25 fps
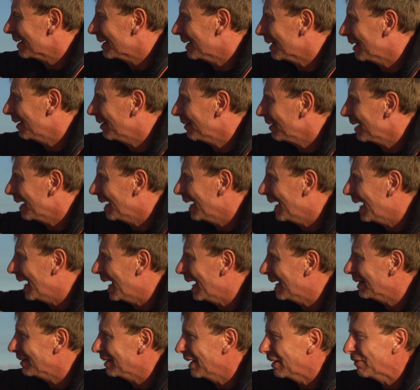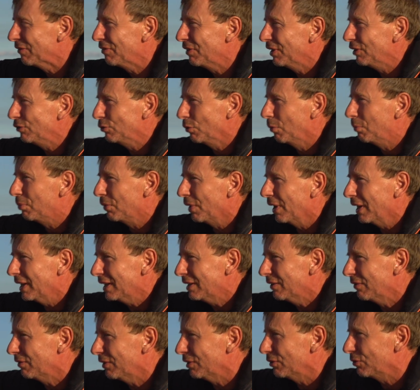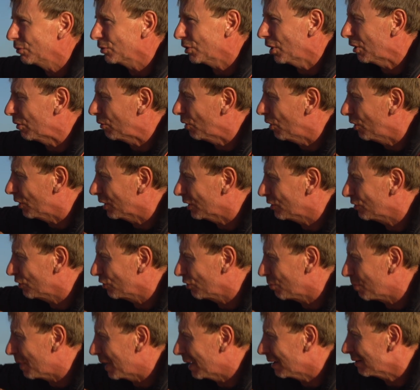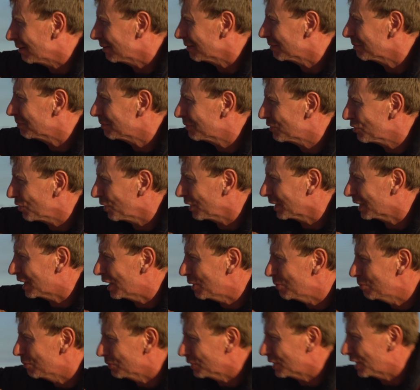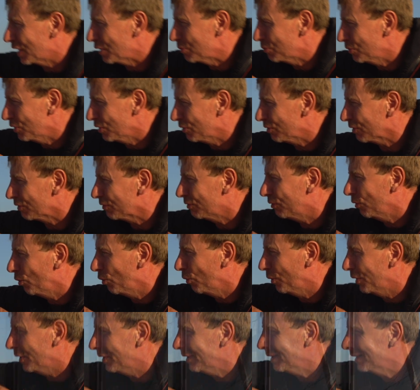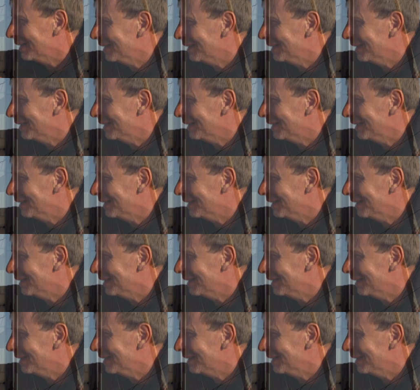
You know, and things will break and things will go wrong. It's just about trying to keep moving forward.